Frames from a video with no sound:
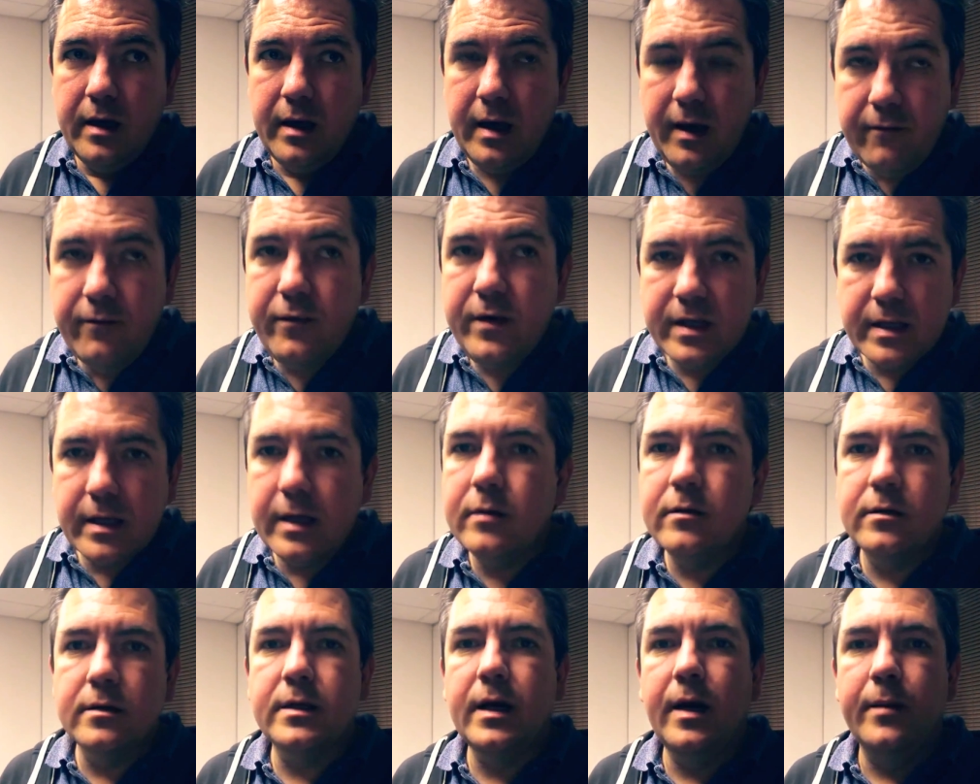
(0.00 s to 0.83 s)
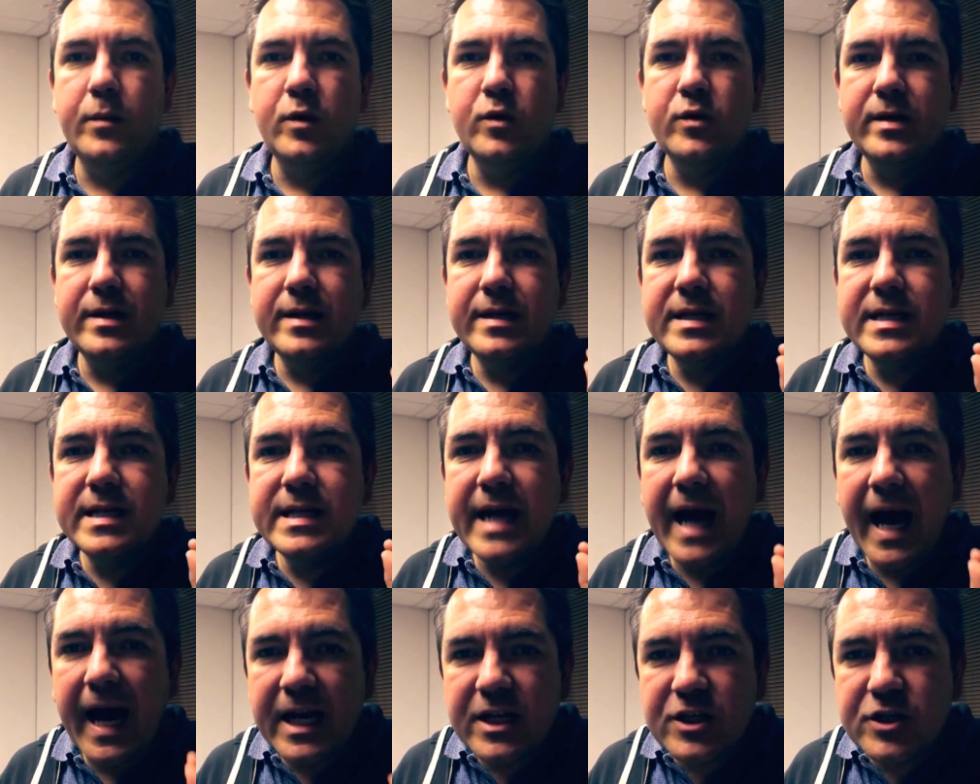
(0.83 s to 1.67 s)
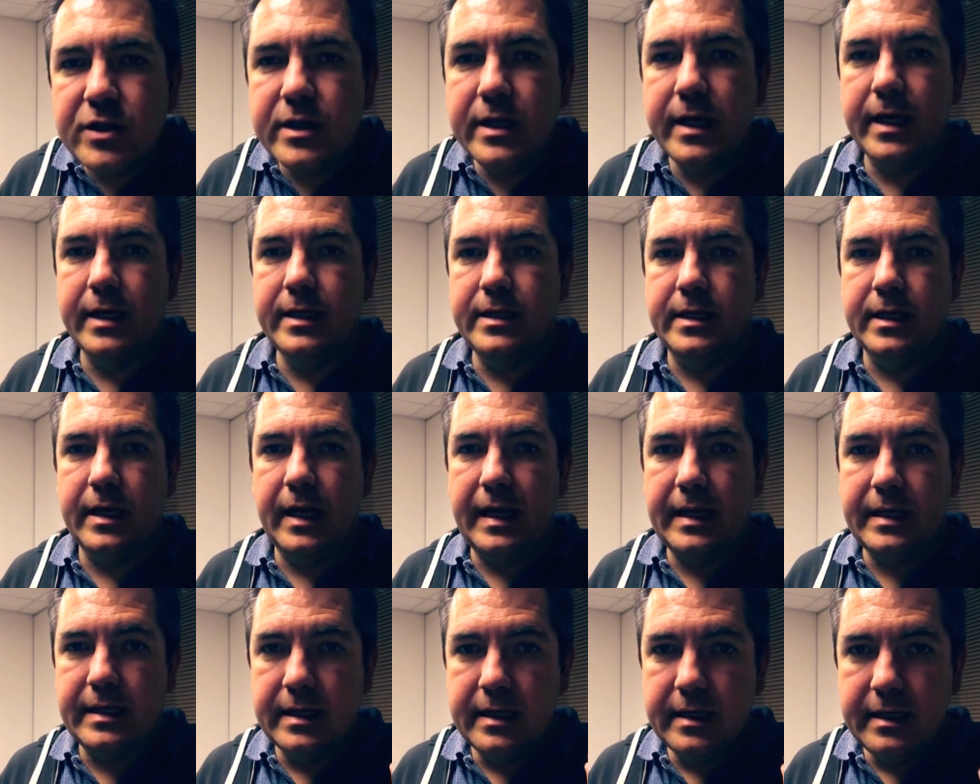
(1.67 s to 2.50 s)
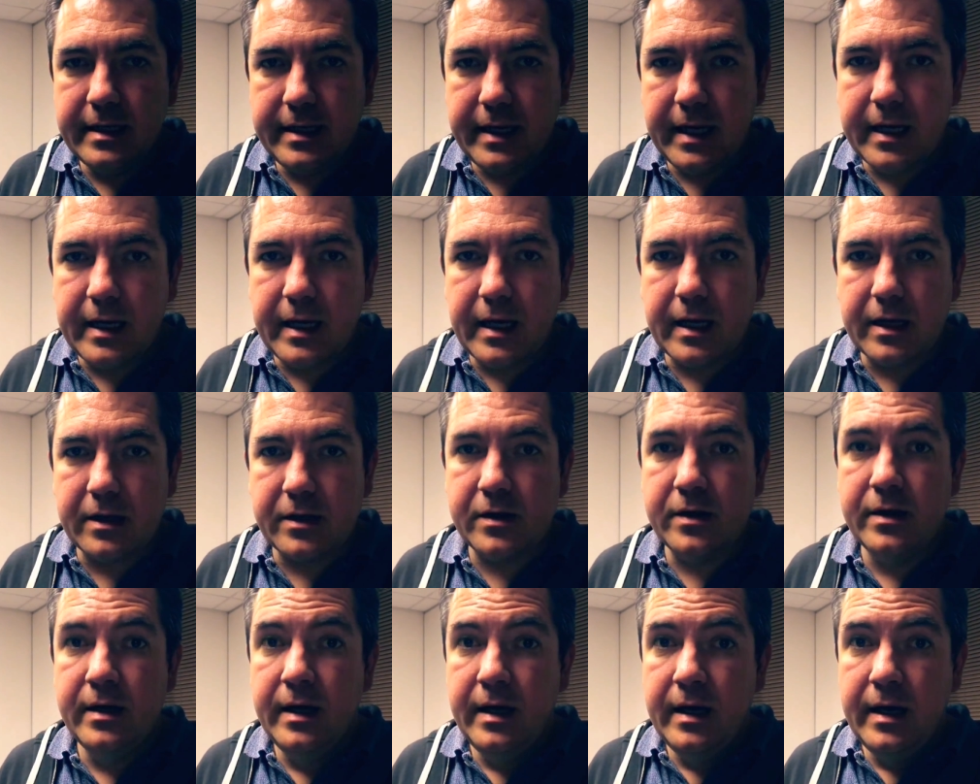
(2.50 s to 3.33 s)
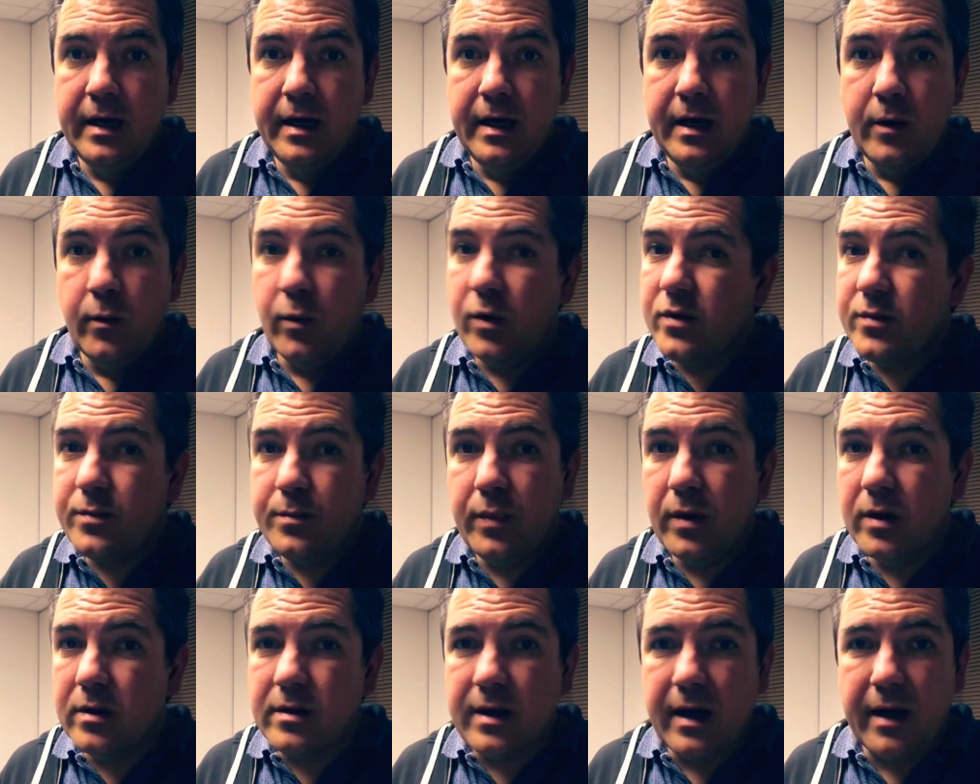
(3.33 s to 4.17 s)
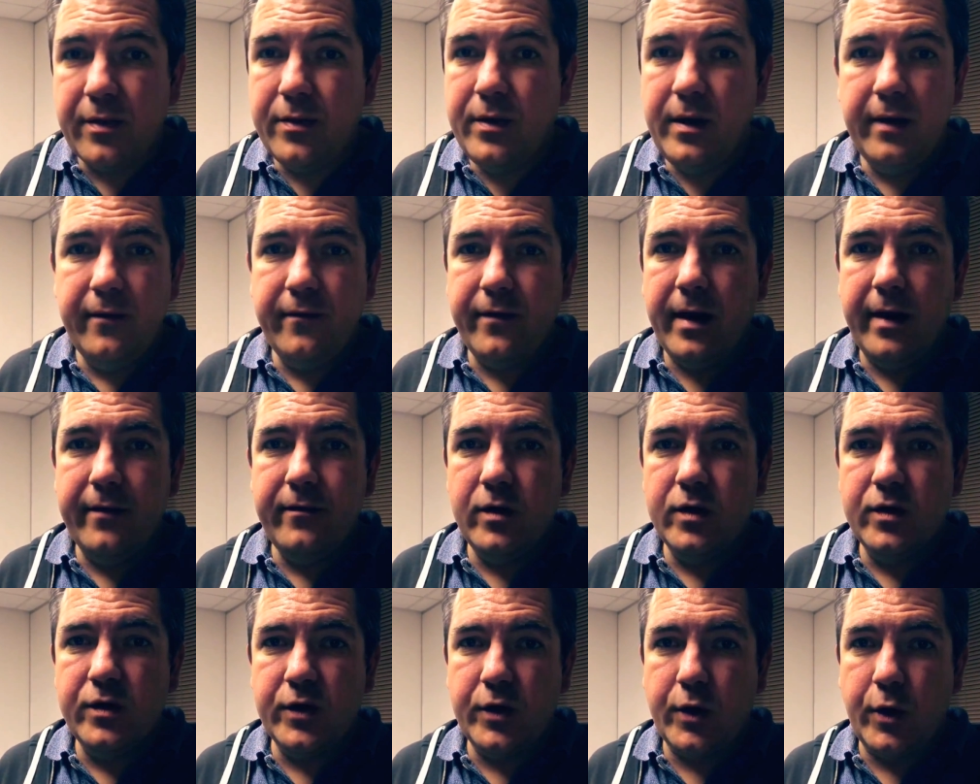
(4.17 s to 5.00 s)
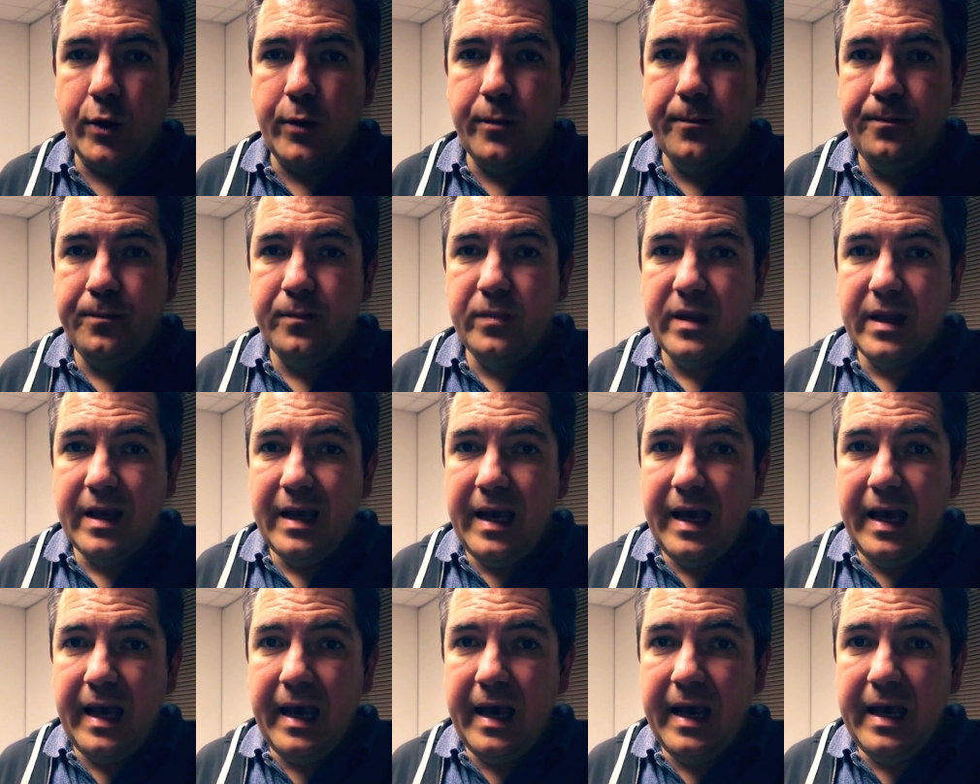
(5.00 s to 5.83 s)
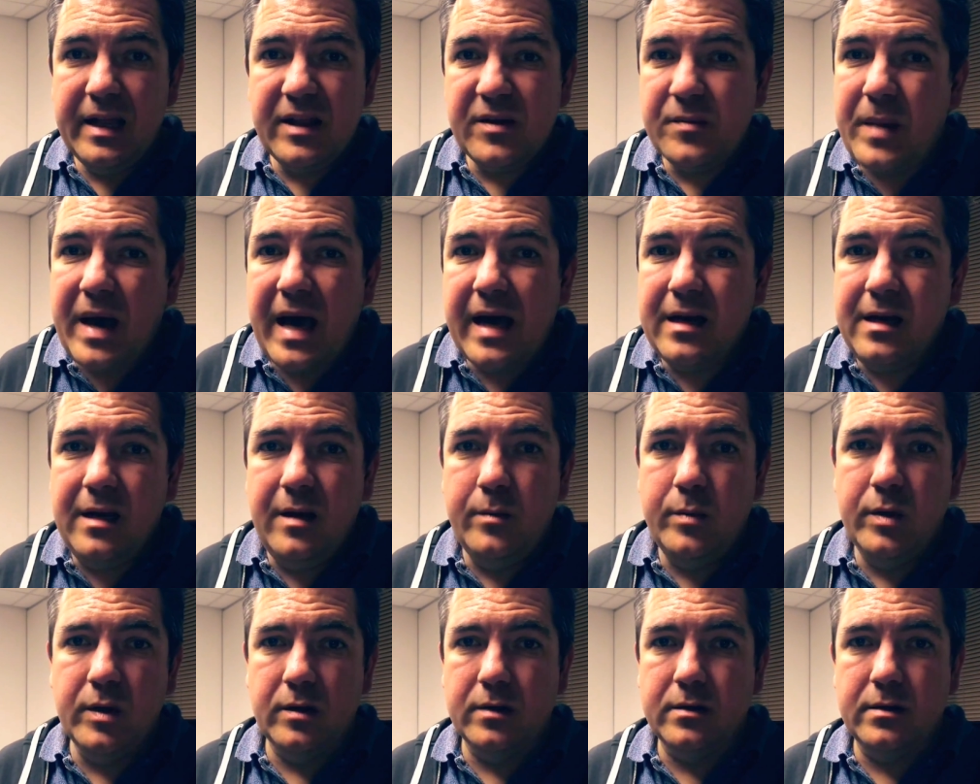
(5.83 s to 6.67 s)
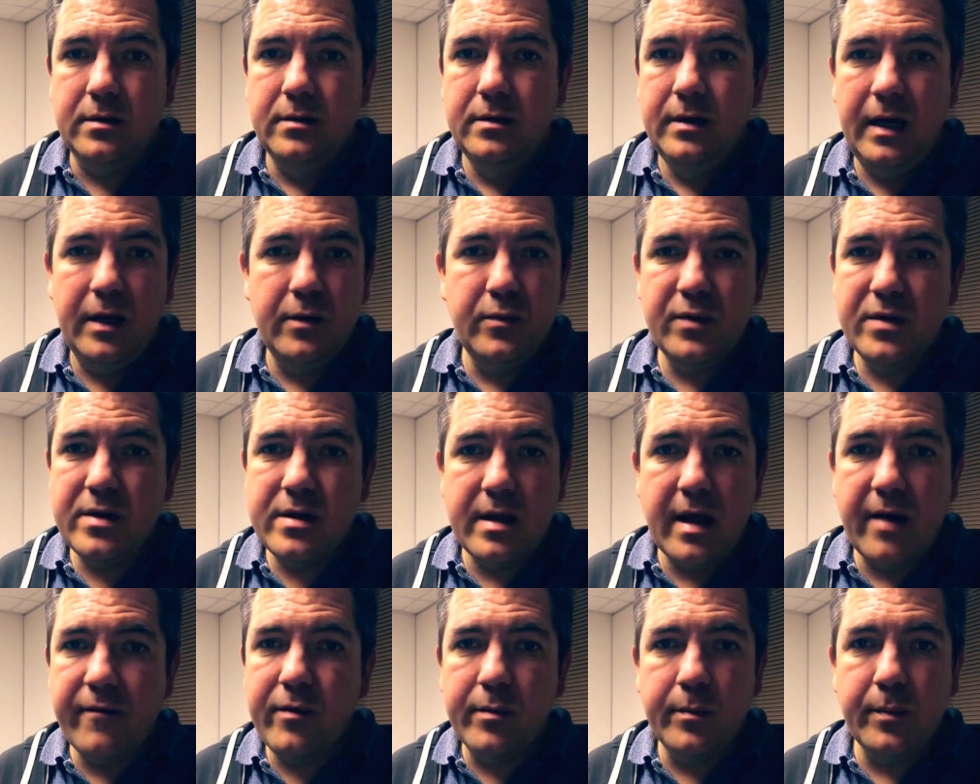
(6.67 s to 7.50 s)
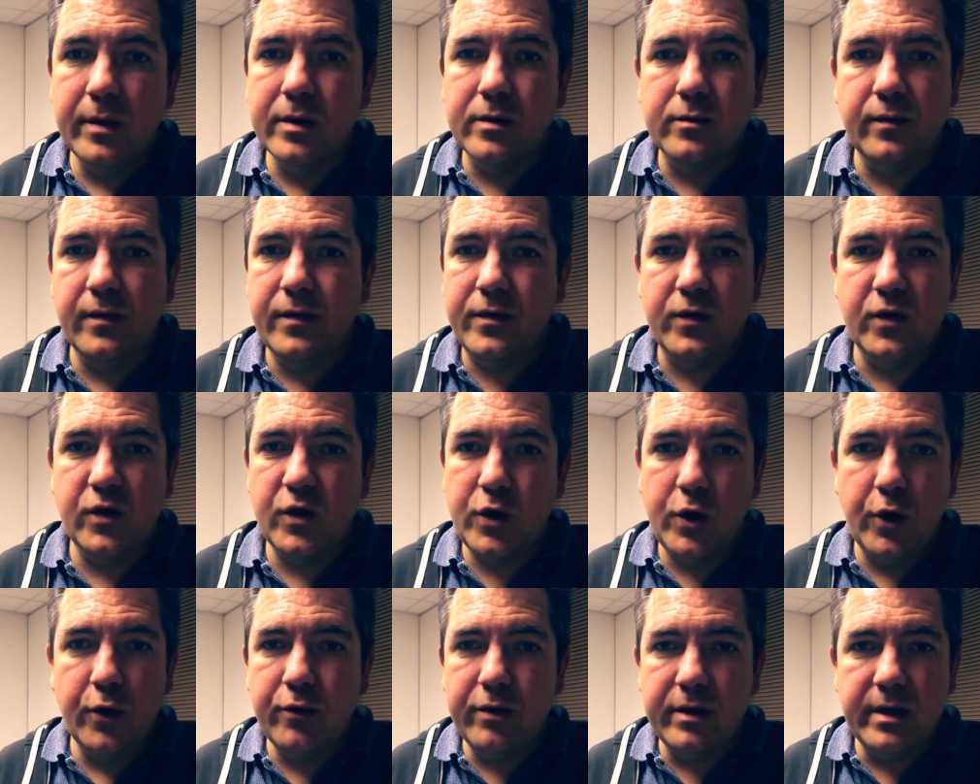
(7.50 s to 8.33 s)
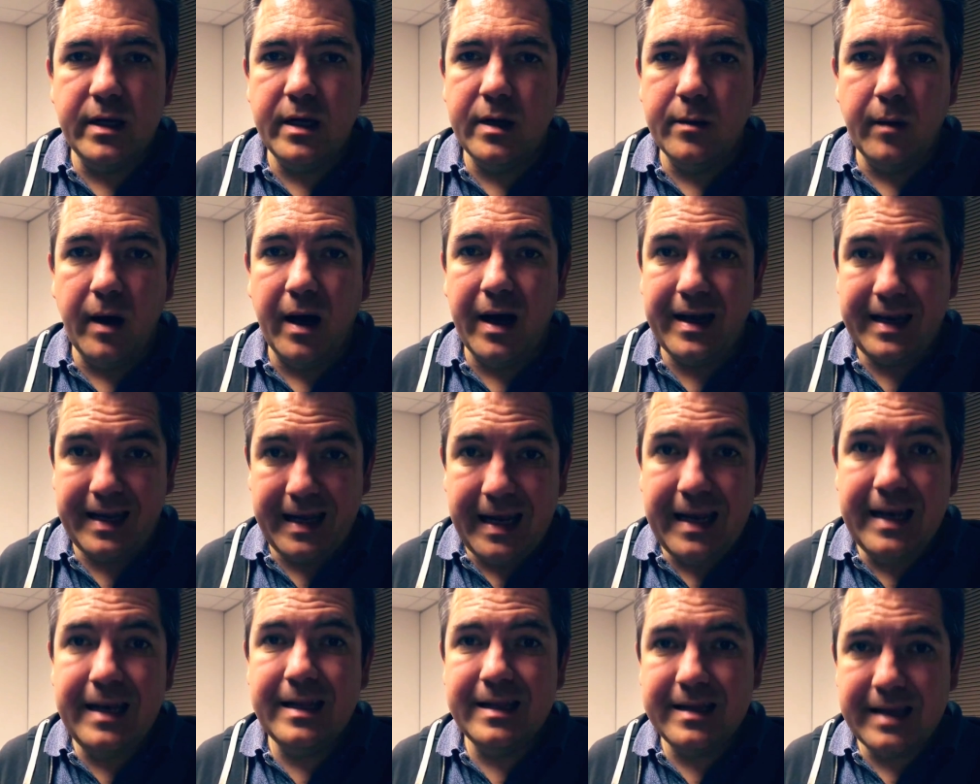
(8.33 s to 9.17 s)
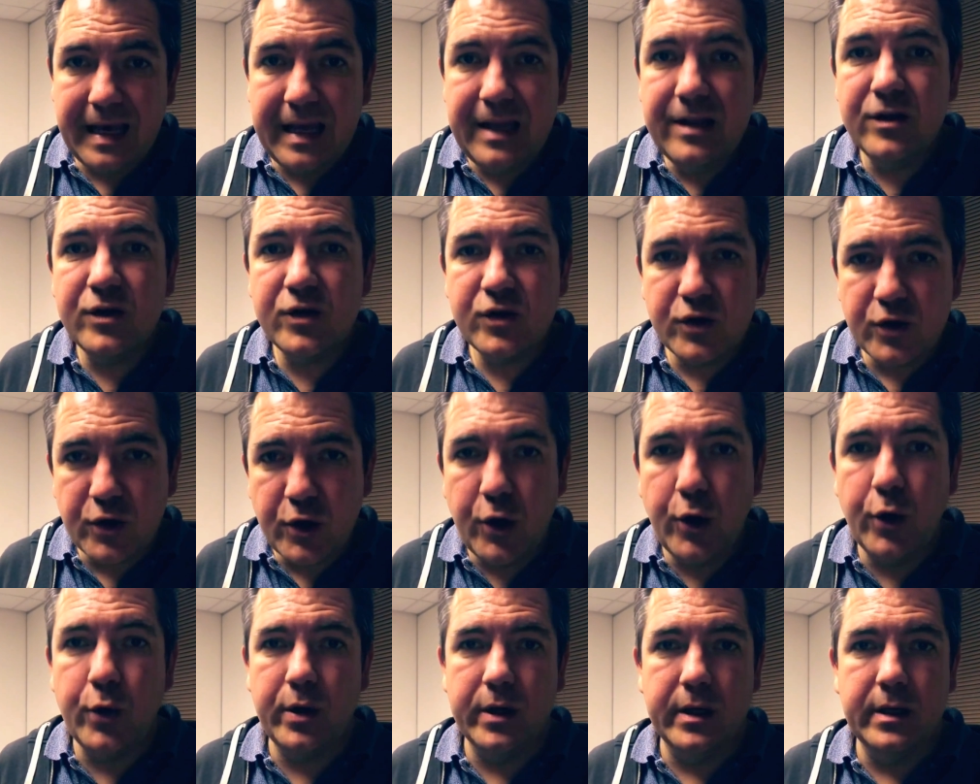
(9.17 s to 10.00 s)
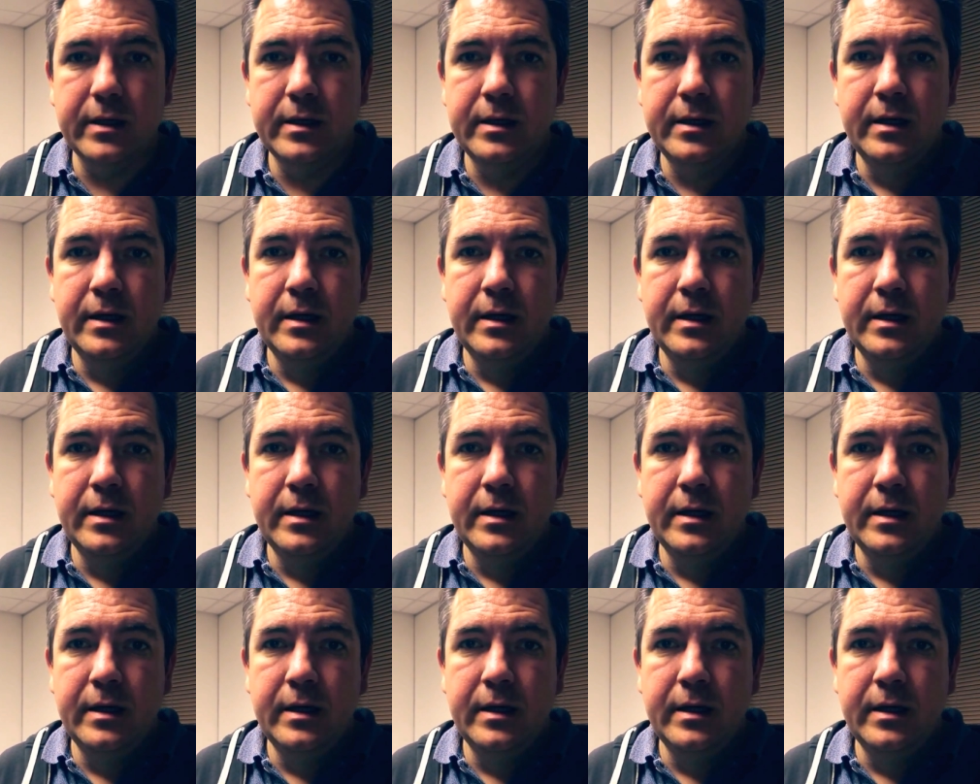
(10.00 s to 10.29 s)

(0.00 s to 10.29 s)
every single time you touch the internet, DNS, was built like 35 years ago. It's badly built. It was never built with security in mind. It is insecure.